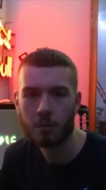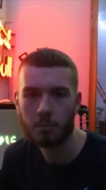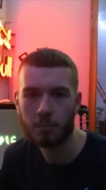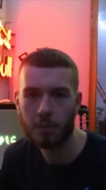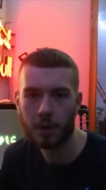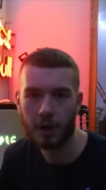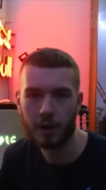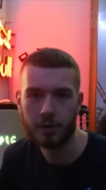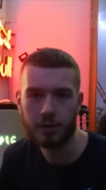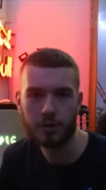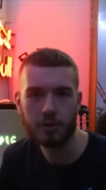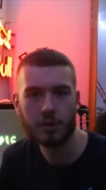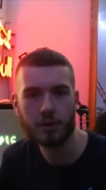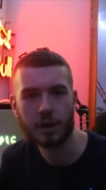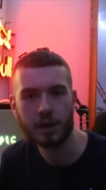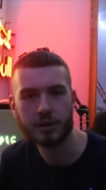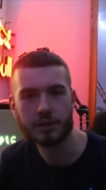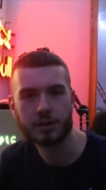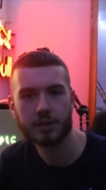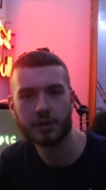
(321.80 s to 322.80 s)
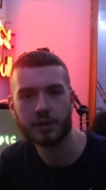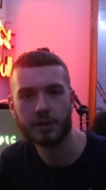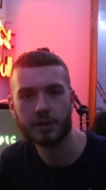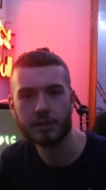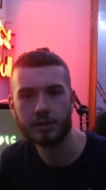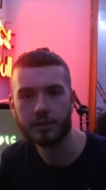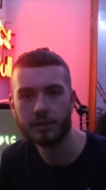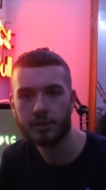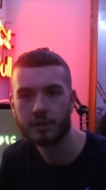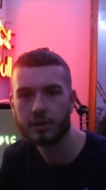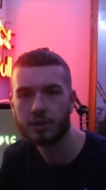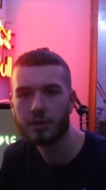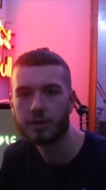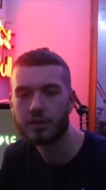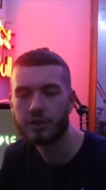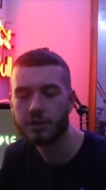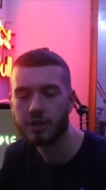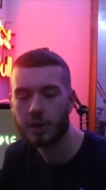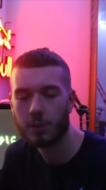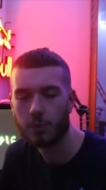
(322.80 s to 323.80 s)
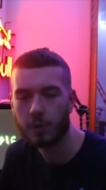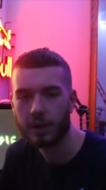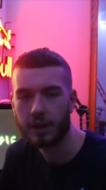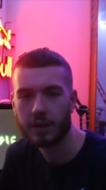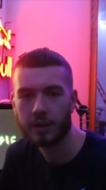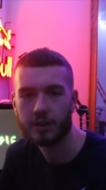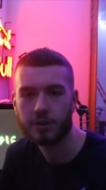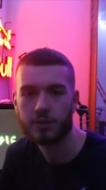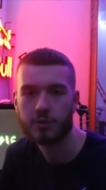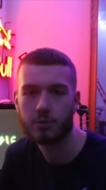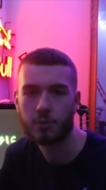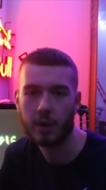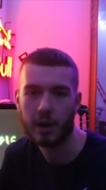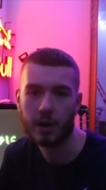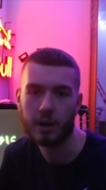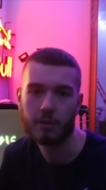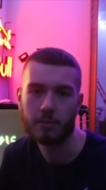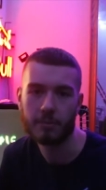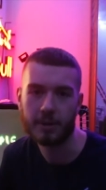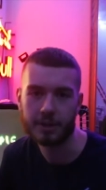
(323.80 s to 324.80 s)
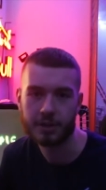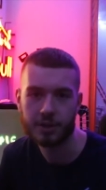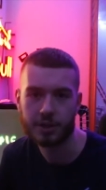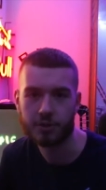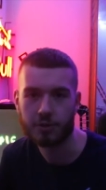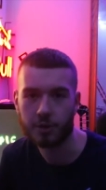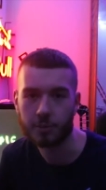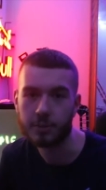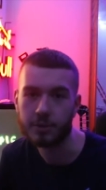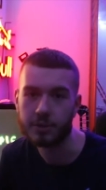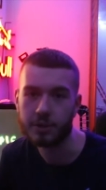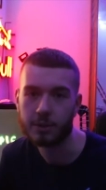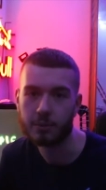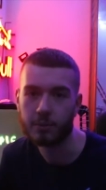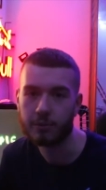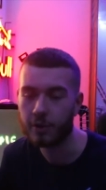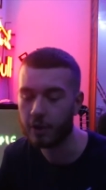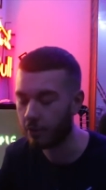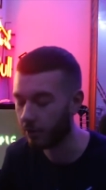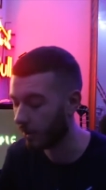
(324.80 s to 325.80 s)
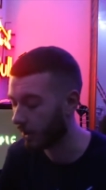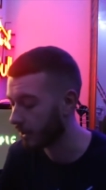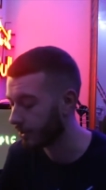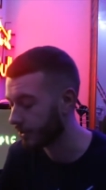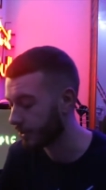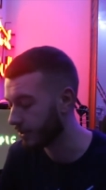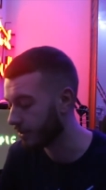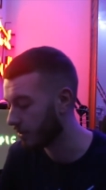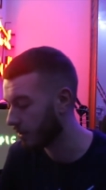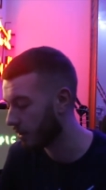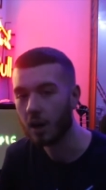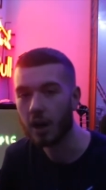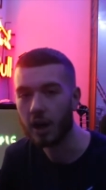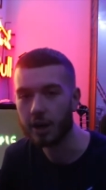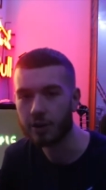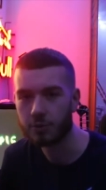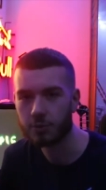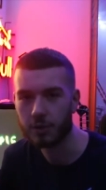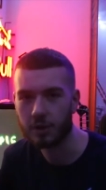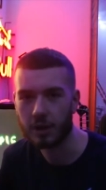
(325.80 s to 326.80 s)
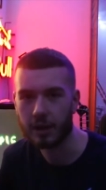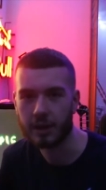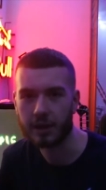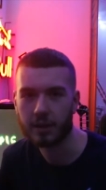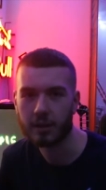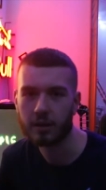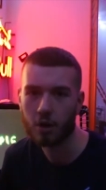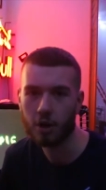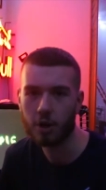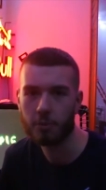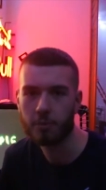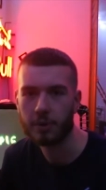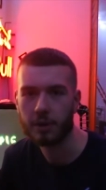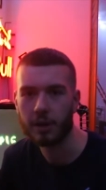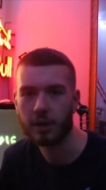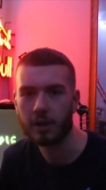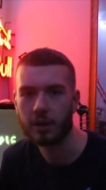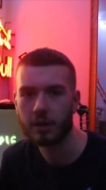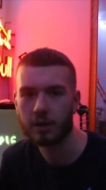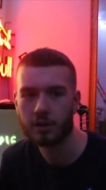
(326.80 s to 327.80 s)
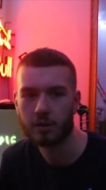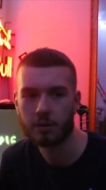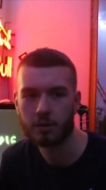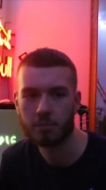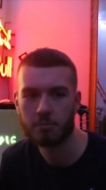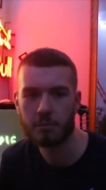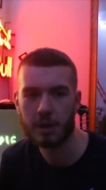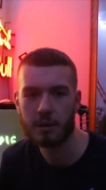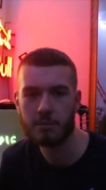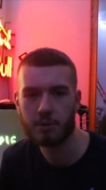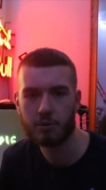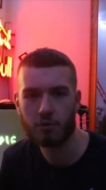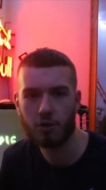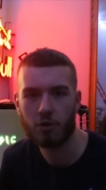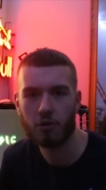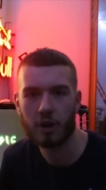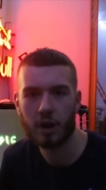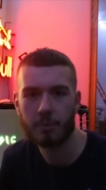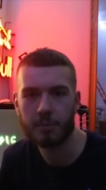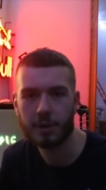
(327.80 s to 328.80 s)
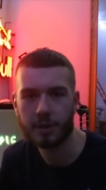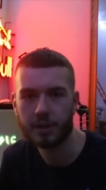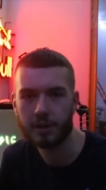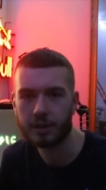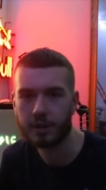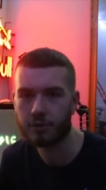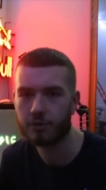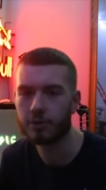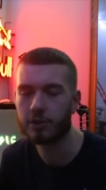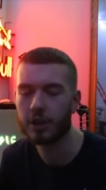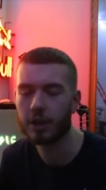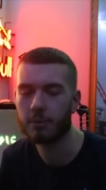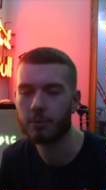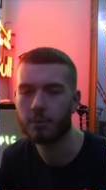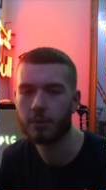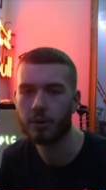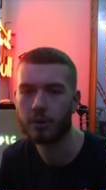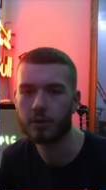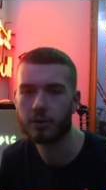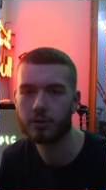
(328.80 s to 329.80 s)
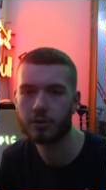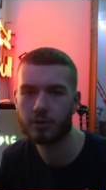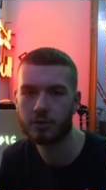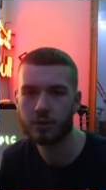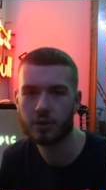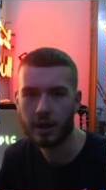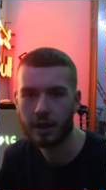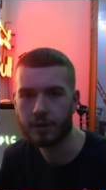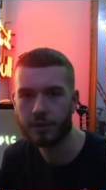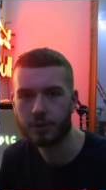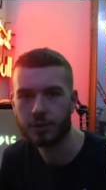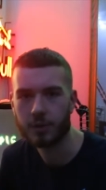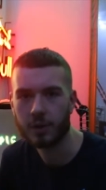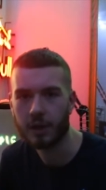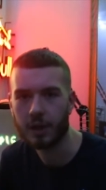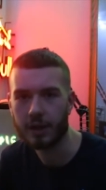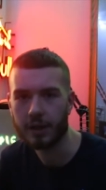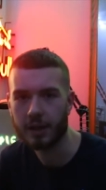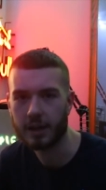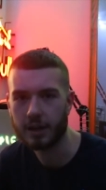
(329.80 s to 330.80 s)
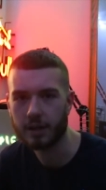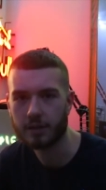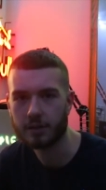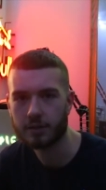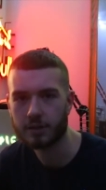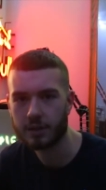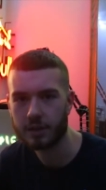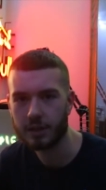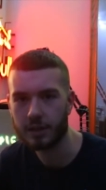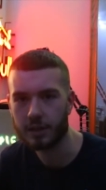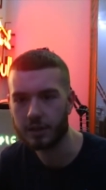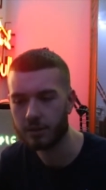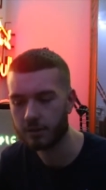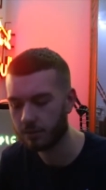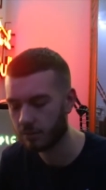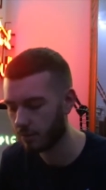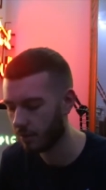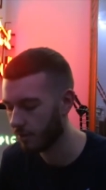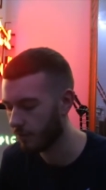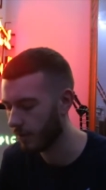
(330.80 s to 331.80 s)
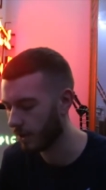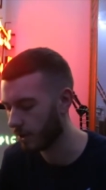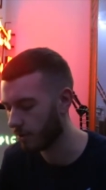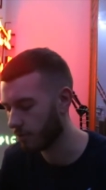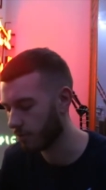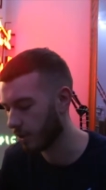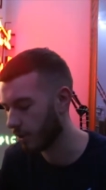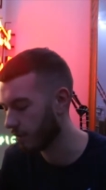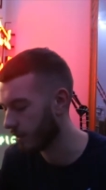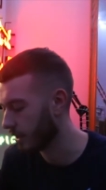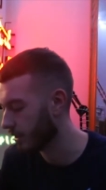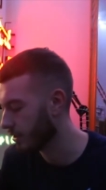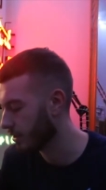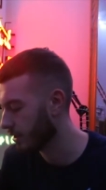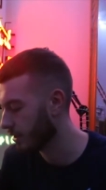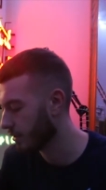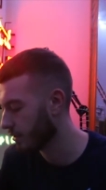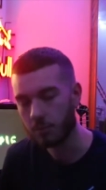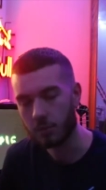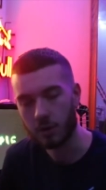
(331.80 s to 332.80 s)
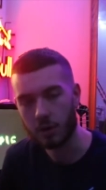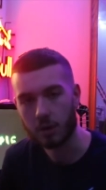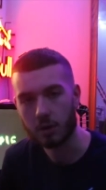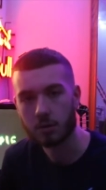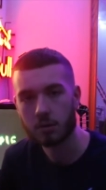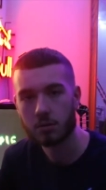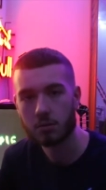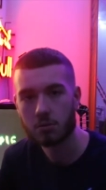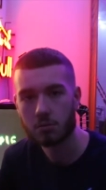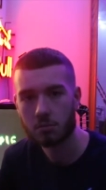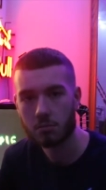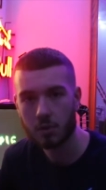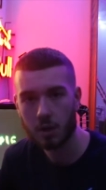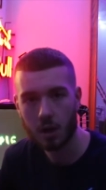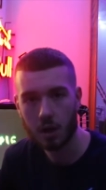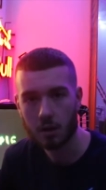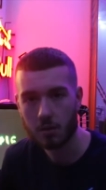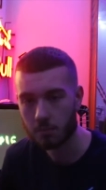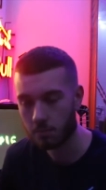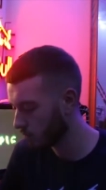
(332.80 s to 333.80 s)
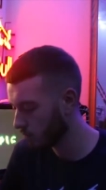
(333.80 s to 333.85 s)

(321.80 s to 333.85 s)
but you guys can see what it is when my sister opens it with her reaction. I just want to like open it, maybe rewrap it in a different type of box and give it to her like that, see if I can rearrange it, but yeah.